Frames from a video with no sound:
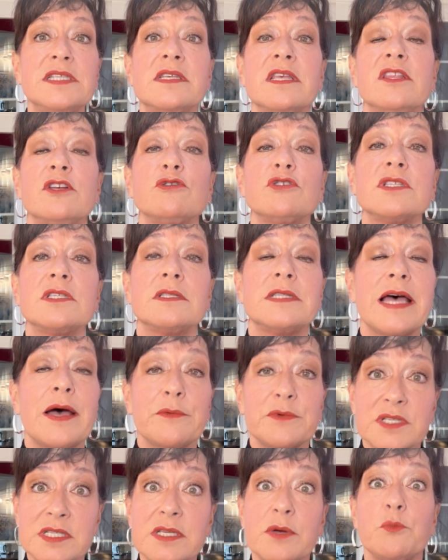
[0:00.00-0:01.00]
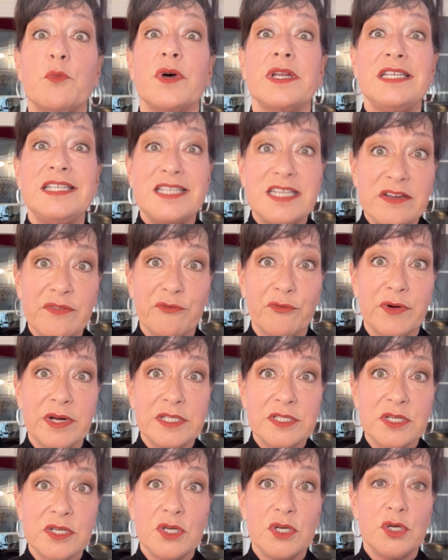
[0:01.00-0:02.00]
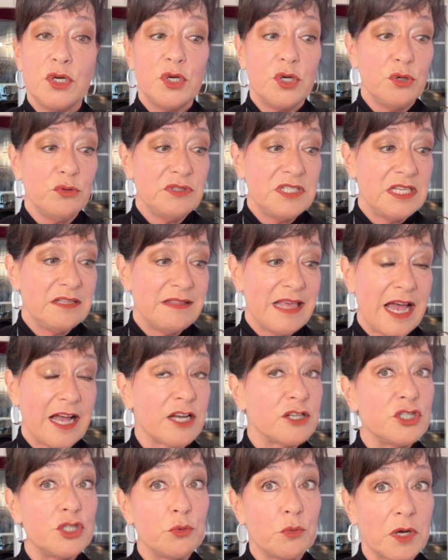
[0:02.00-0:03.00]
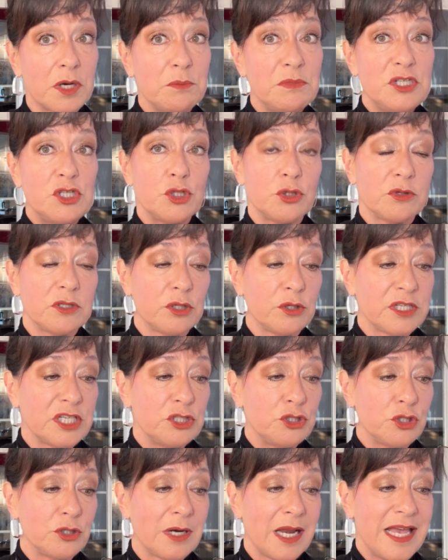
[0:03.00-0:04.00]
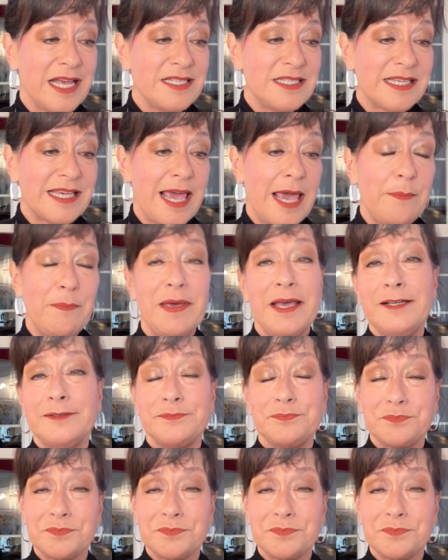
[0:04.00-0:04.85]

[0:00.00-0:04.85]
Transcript: And that was someone different who did that, because you want to be sure and look at your landscaping.